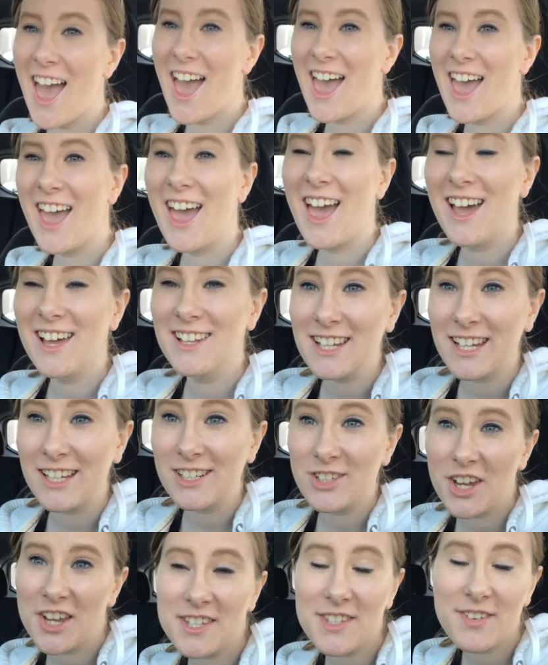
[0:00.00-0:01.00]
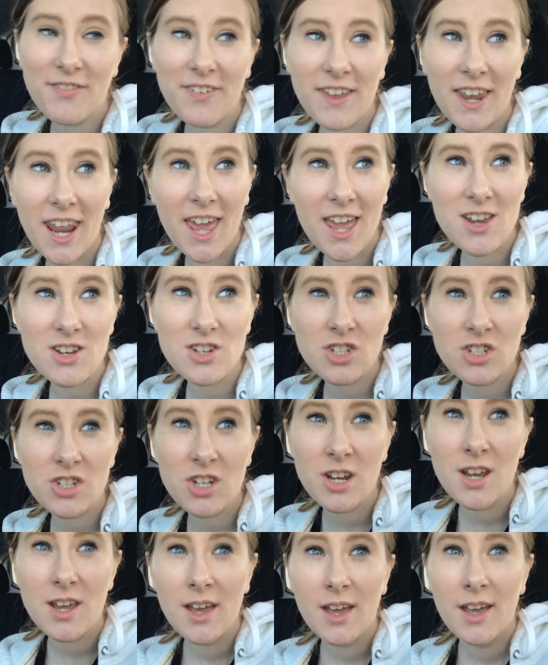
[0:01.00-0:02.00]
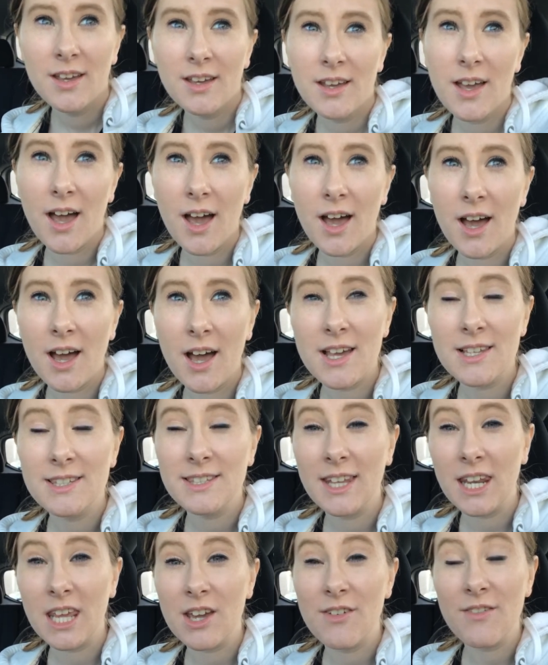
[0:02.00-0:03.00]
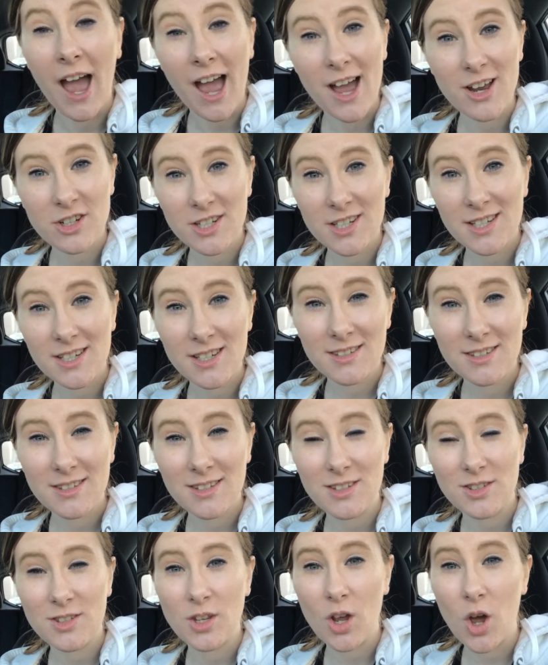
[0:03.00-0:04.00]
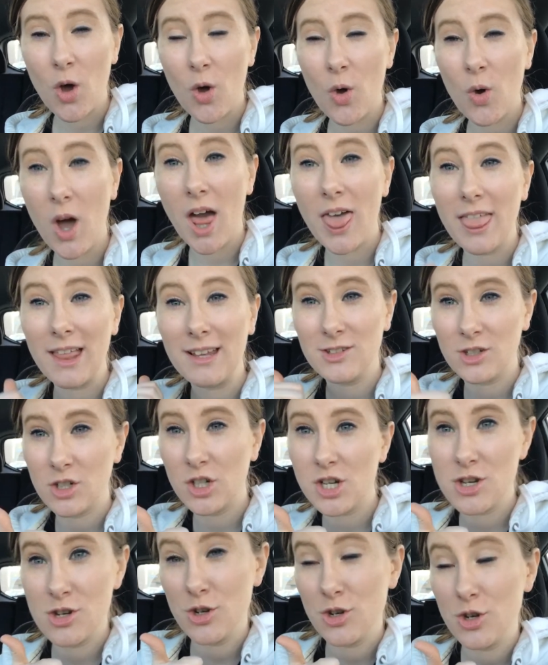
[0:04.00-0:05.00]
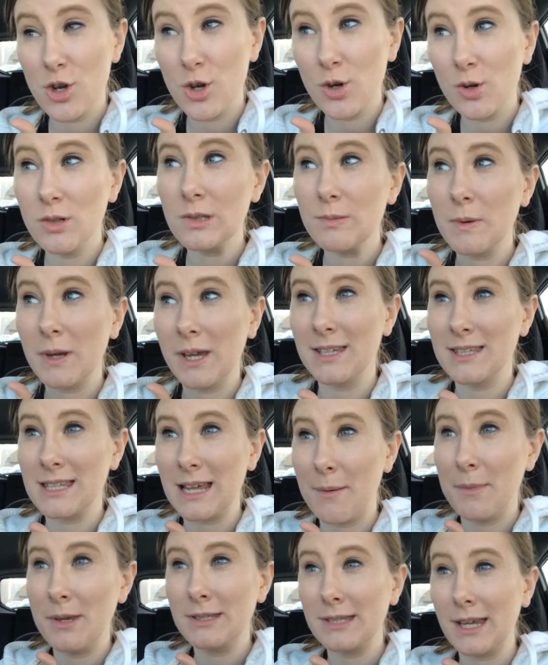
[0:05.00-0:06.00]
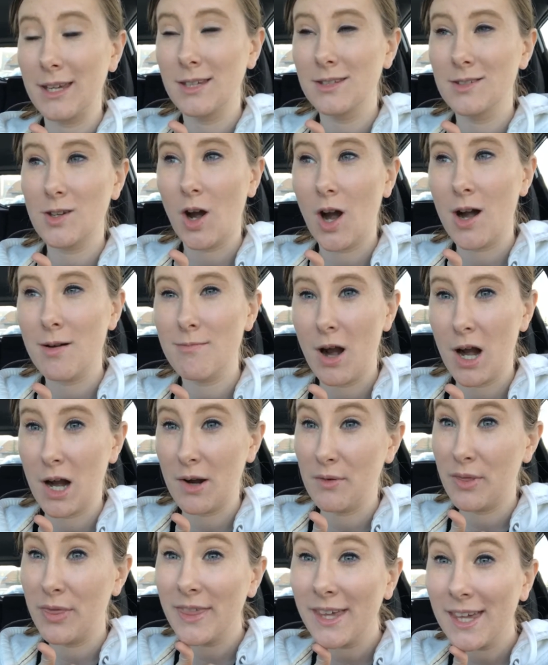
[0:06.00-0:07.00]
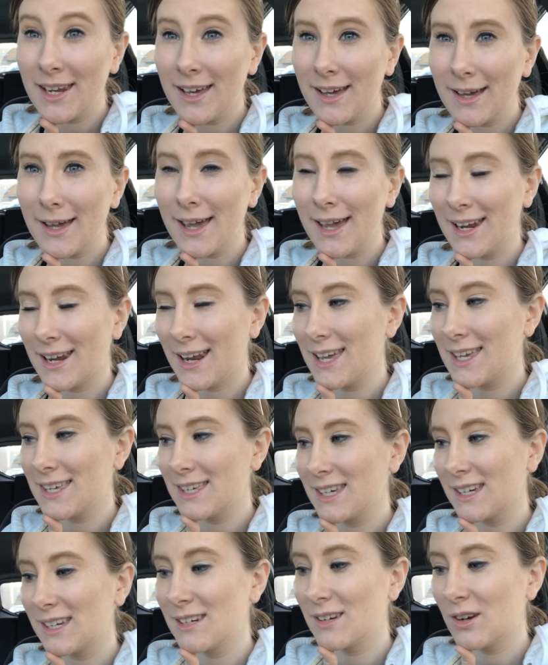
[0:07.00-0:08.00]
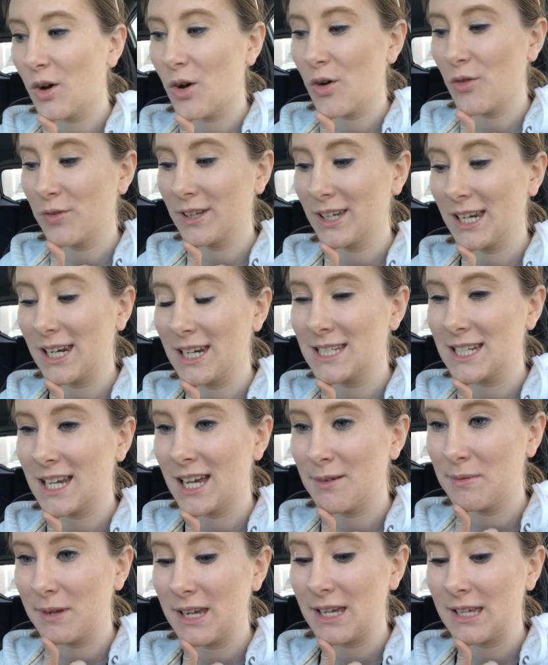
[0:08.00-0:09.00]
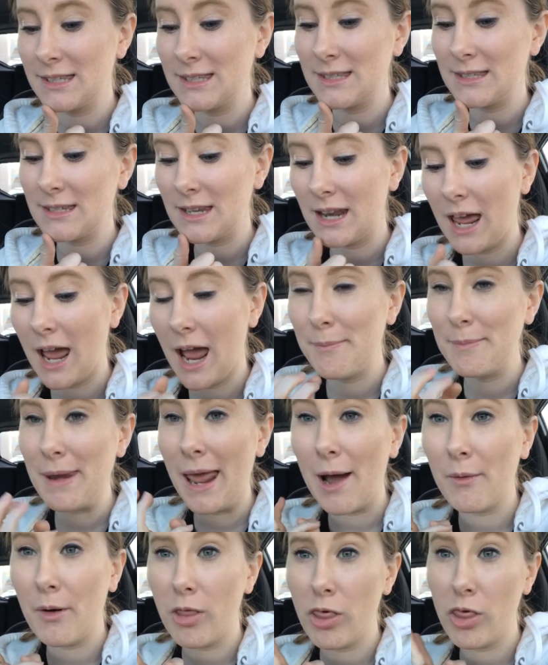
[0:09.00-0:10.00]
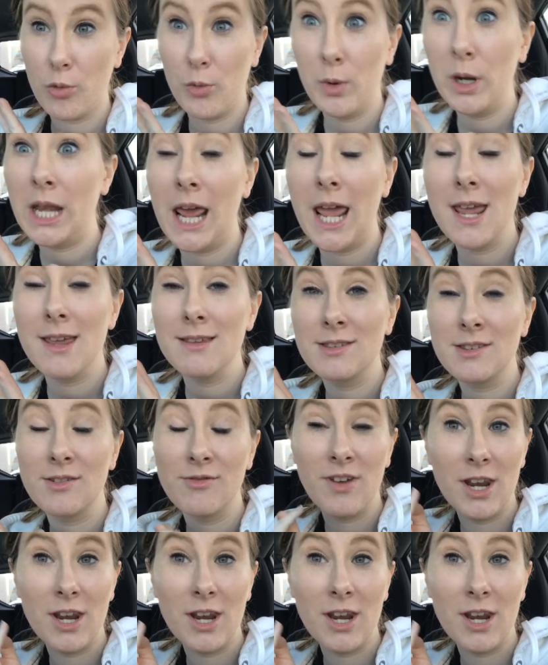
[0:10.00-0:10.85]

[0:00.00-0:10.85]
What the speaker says: And I just finished City of Ashes, so that's good news because that means I can start Mark of Athena and I can hopefully get it done because I'm now at 3 days to